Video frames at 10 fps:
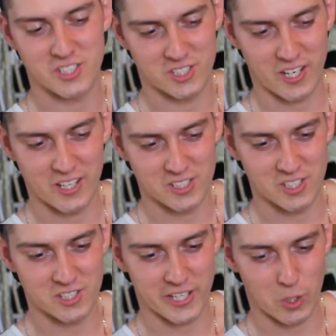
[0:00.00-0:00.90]

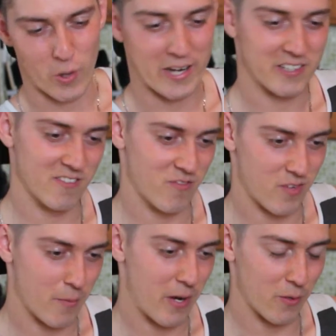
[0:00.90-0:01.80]
psychoactive,
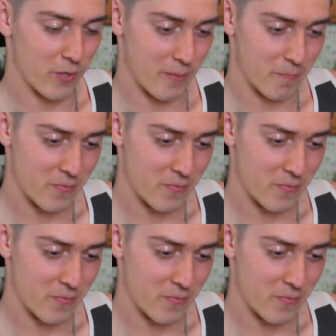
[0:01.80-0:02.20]
and by the way.